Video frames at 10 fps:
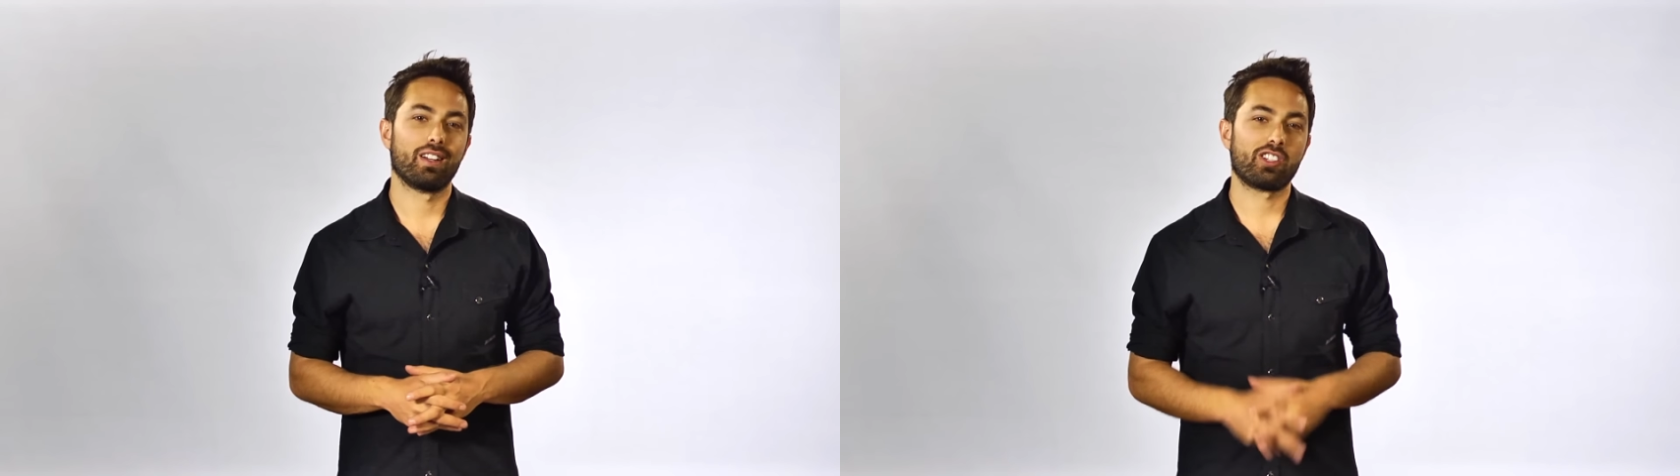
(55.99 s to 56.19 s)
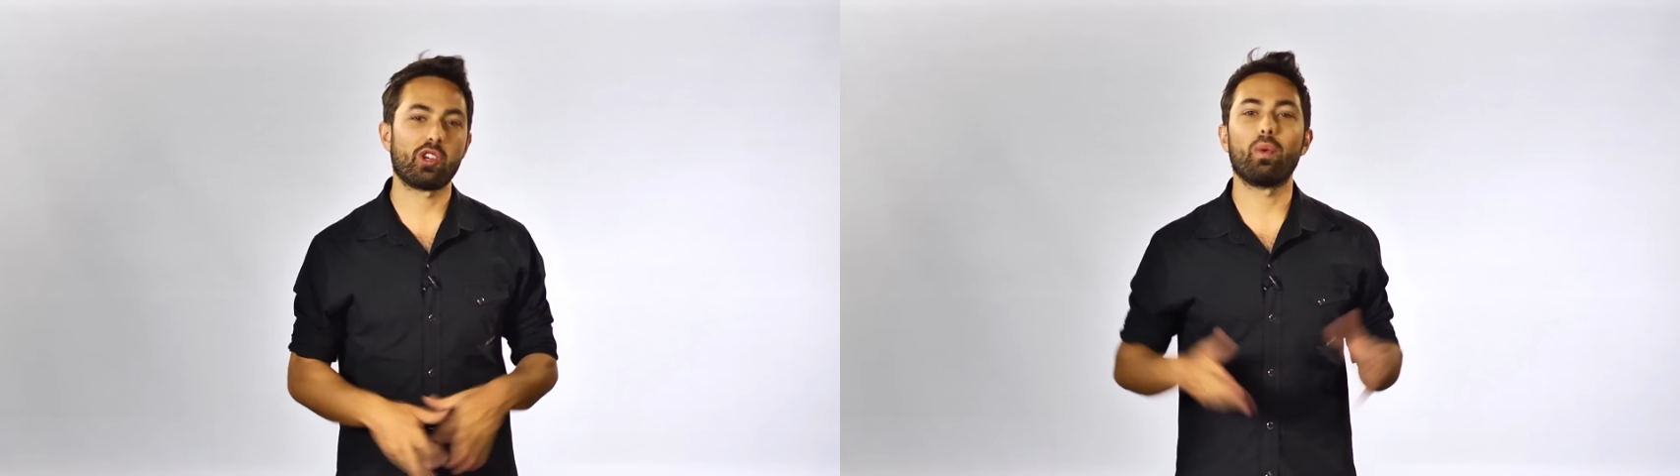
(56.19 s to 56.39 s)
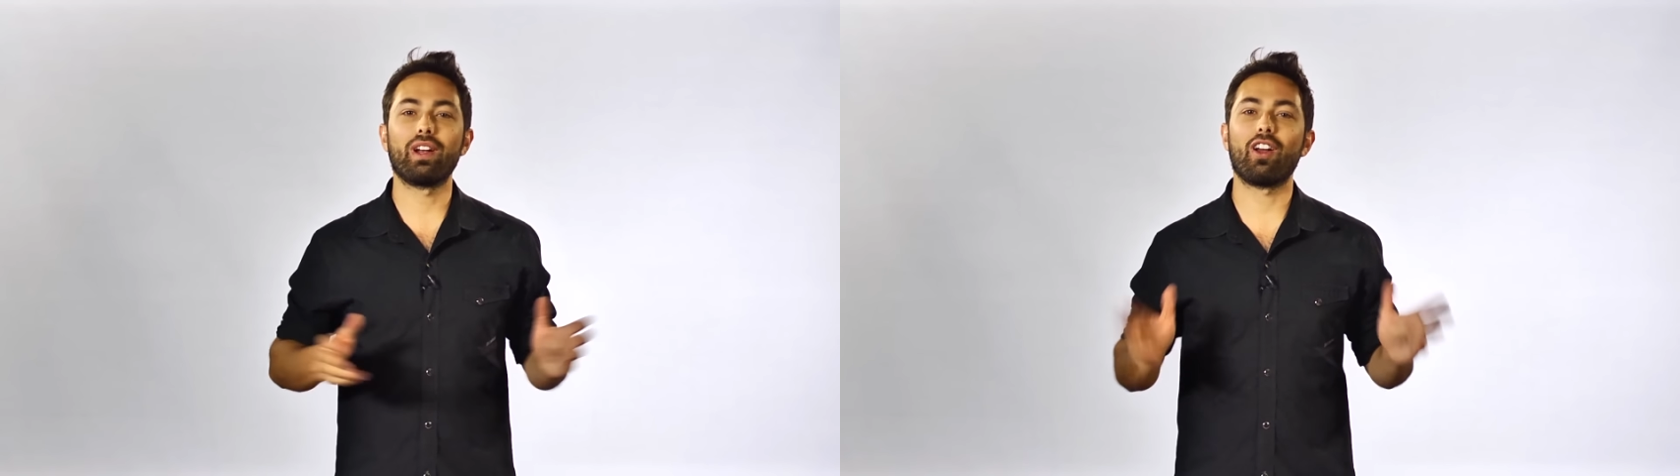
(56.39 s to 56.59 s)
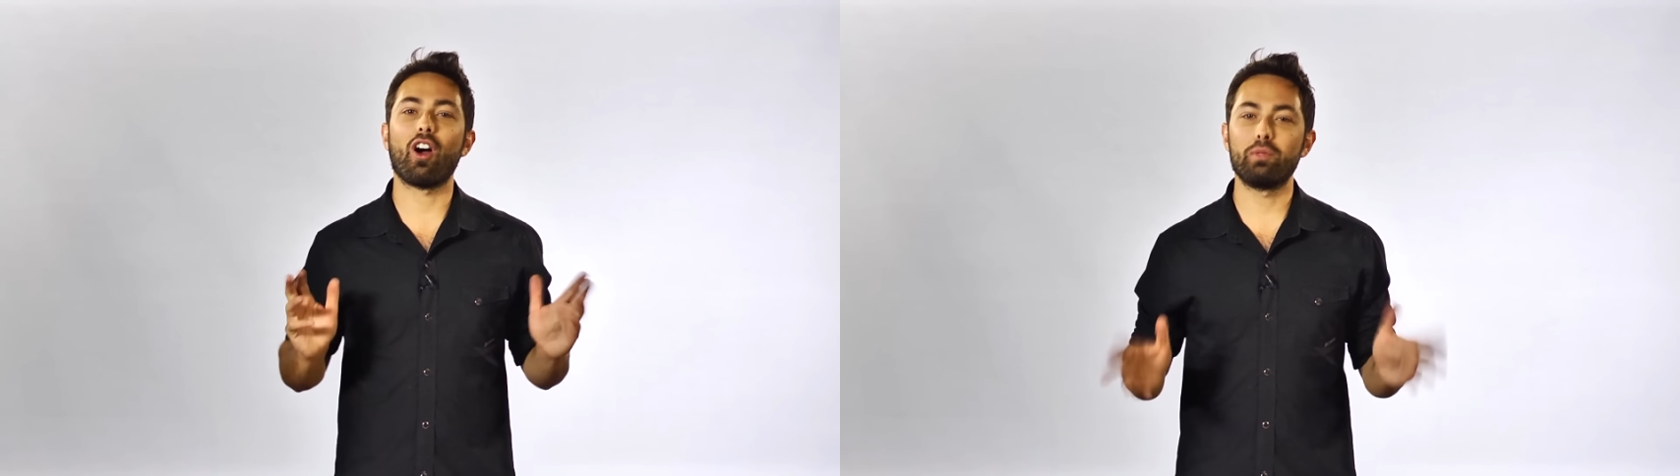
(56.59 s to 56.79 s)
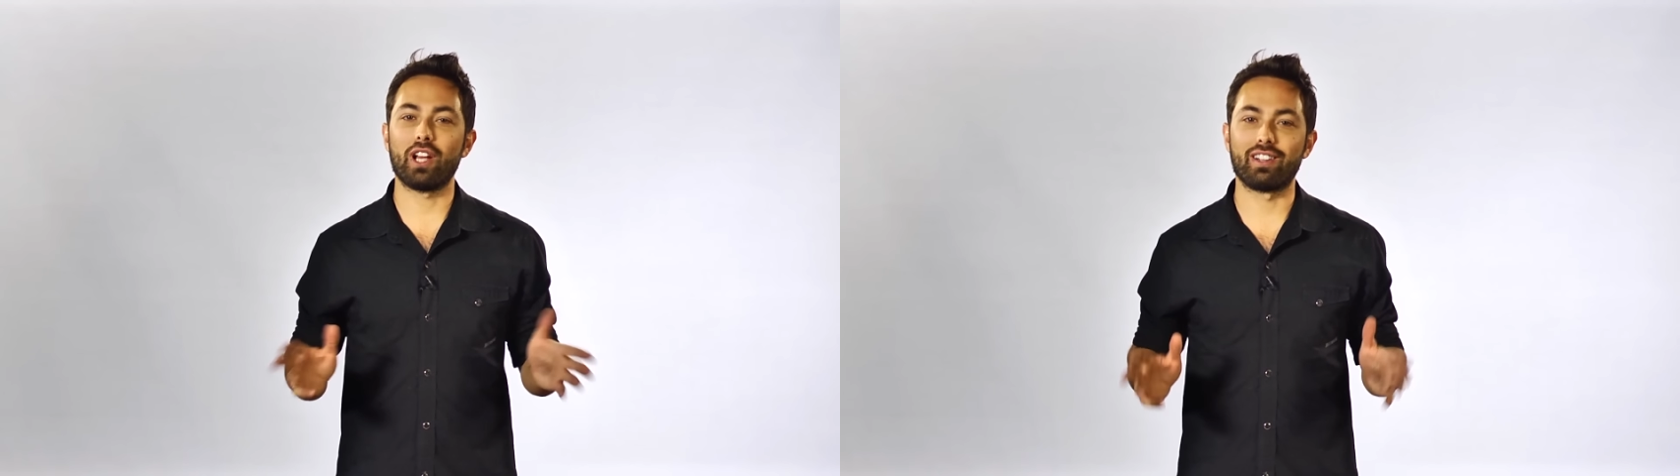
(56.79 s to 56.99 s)
So when an
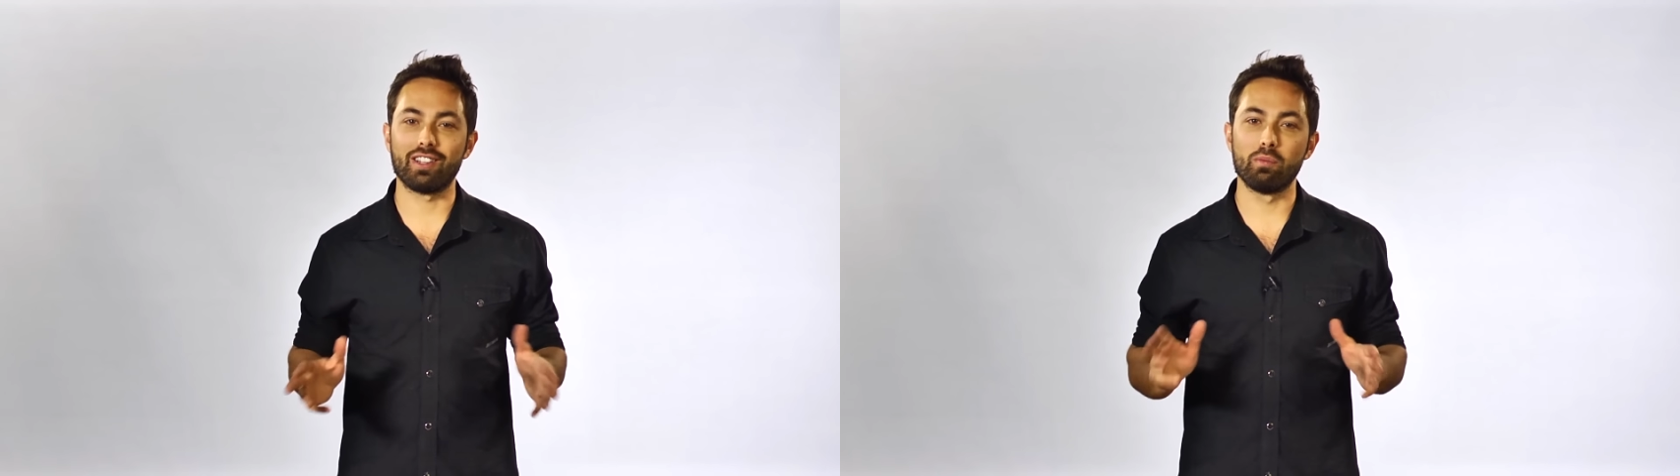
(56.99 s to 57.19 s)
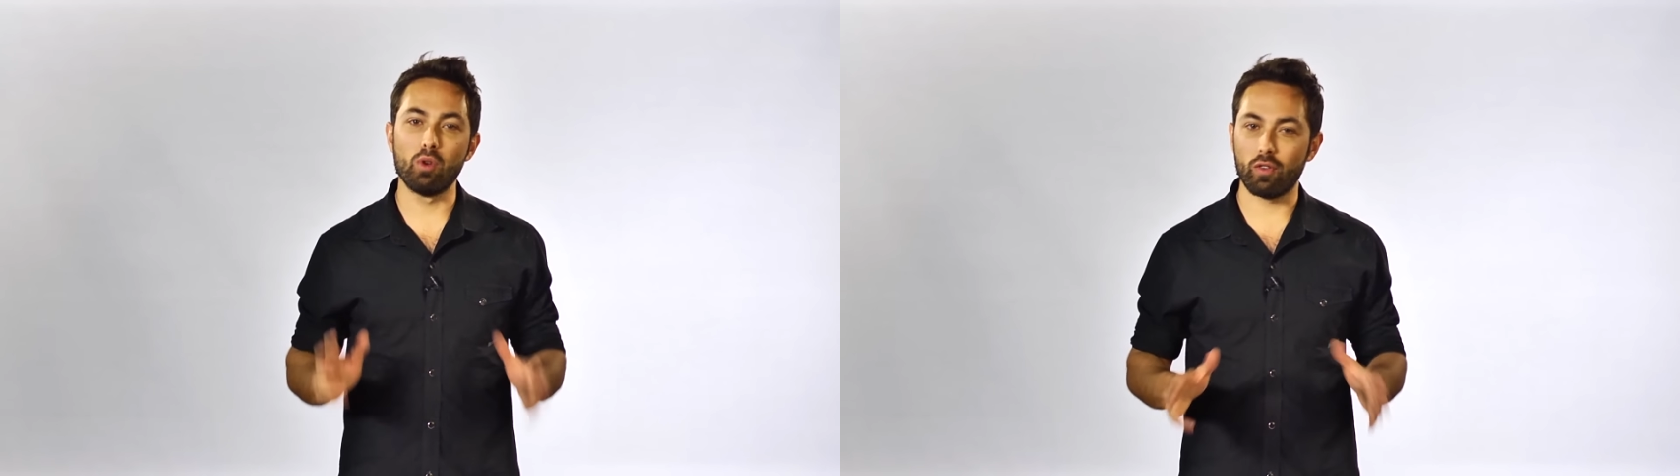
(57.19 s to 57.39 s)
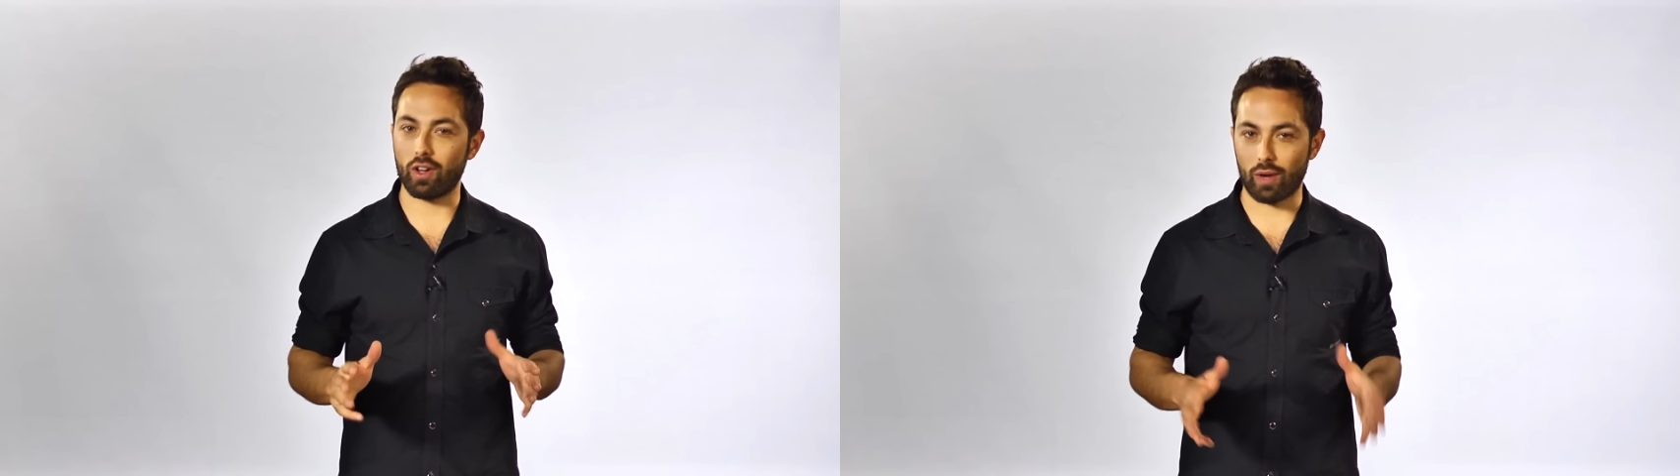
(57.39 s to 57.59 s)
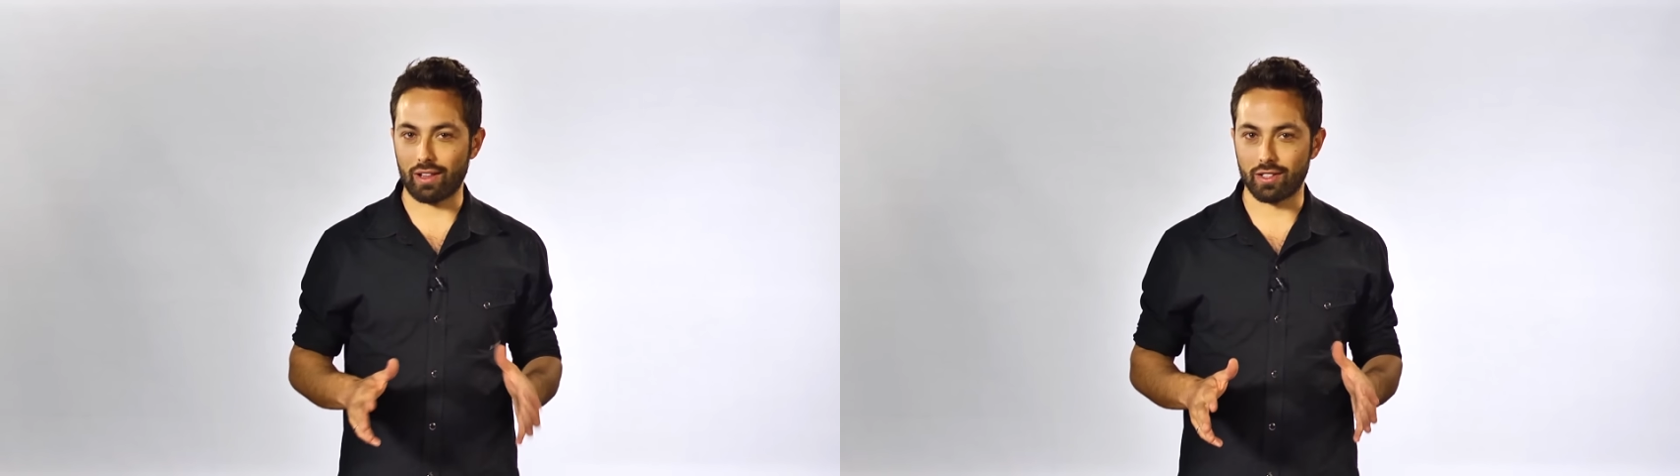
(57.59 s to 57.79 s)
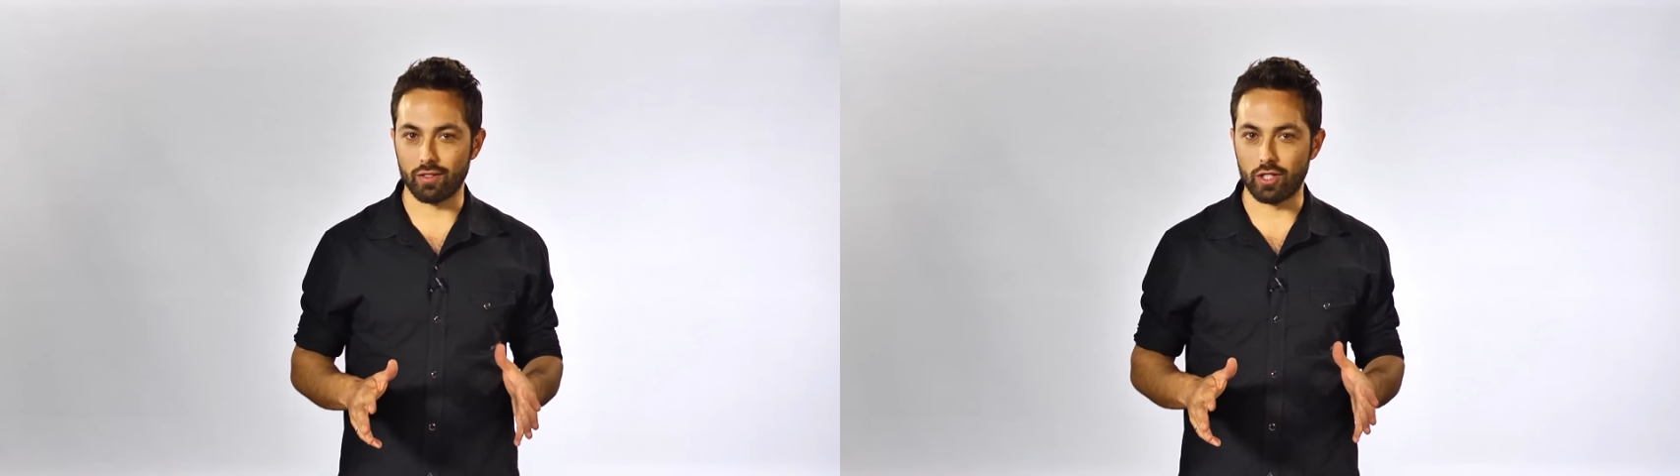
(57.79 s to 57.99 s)
object is moving
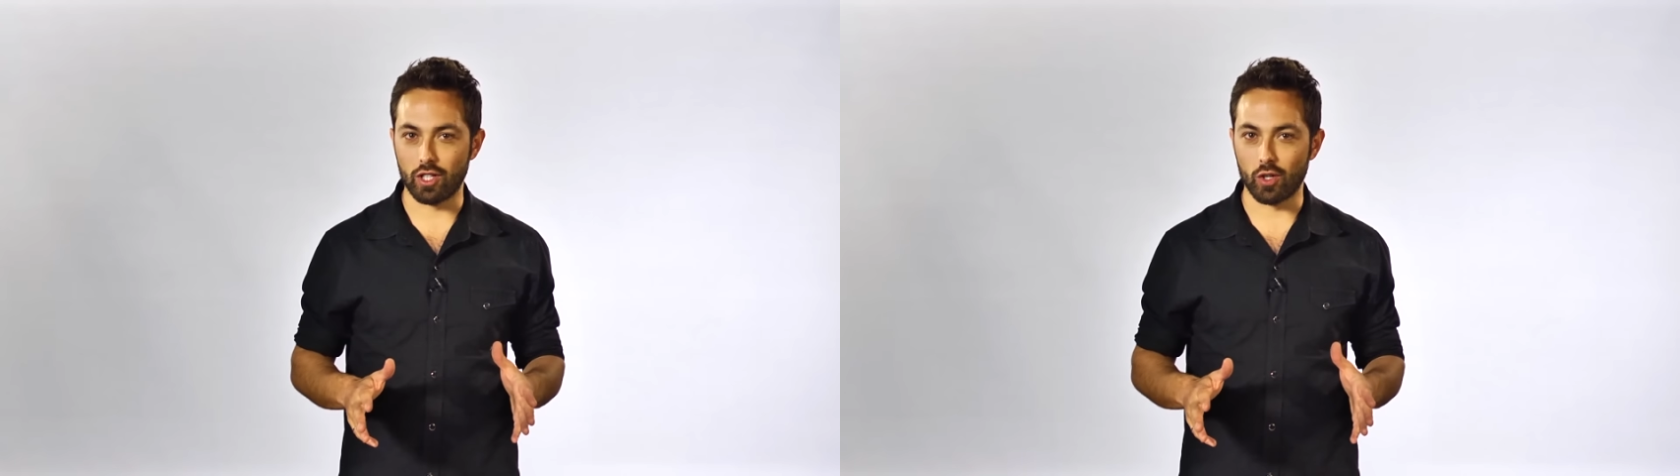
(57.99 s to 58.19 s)
relative to